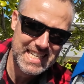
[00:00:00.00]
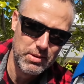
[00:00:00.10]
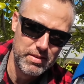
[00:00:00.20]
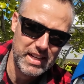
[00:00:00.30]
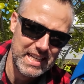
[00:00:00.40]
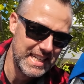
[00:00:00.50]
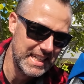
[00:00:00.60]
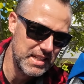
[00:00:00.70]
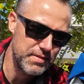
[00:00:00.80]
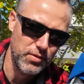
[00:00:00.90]
However,
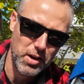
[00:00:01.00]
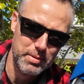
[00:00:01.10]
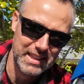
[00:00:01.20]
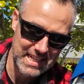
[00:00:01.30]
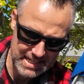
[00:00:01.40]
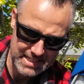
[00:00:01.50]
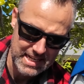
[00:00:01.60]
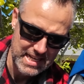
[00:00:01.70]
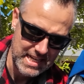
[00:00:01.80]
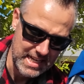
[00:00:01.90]
it is fiberglass
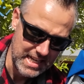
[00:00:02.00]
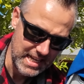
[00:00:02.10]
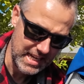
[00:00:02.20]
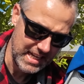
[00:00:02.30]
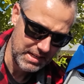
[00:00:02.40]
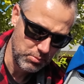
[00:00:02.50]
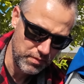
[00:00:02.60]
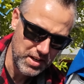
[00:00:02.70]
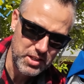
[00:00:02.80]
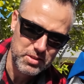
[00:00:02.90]
and
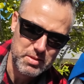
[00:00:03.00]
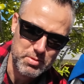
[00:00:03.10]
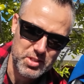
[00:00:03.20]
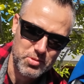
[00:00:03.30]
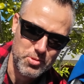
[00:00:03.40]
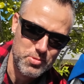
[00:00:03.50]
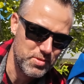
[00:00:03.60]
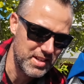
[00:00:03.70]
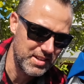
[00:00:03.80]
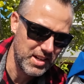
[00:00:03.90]
we've only got some
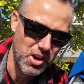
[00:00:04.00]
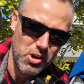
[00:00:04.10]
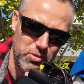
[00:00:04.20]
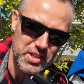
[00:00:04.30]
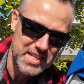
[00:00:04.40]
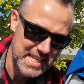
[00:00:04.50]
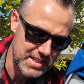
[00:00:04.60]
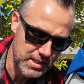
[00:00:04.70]
screws that are going to hold this in.